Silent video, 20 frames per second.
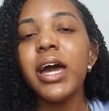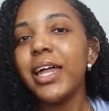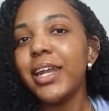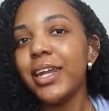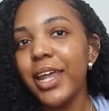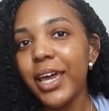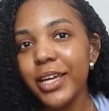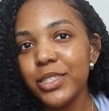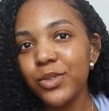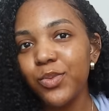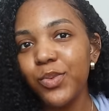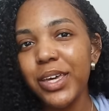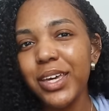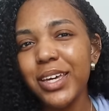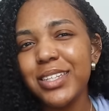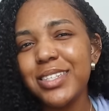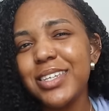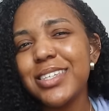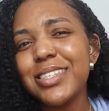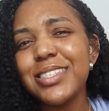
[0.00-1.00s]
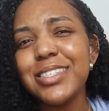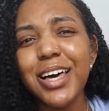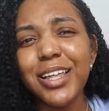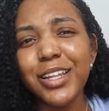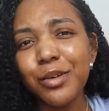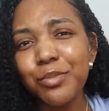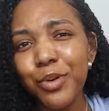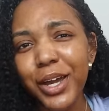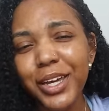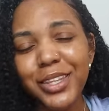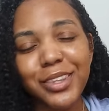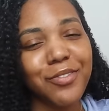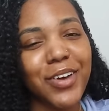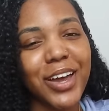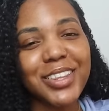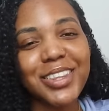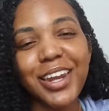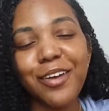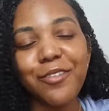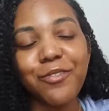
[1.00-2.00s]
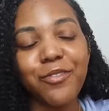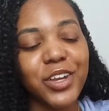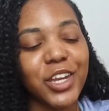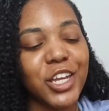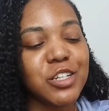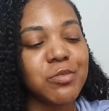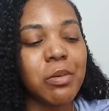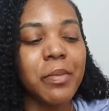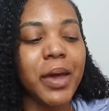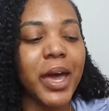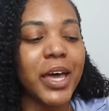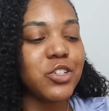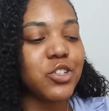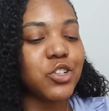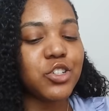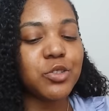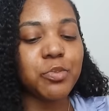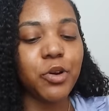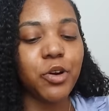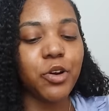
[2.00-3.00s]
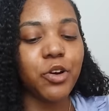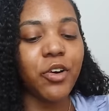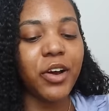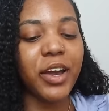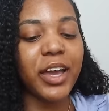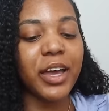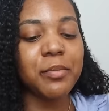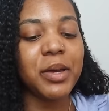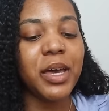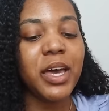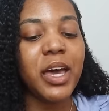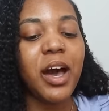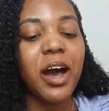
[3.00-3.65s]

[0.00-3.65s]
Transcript: next week to celebrate the fact that I finished my master's program.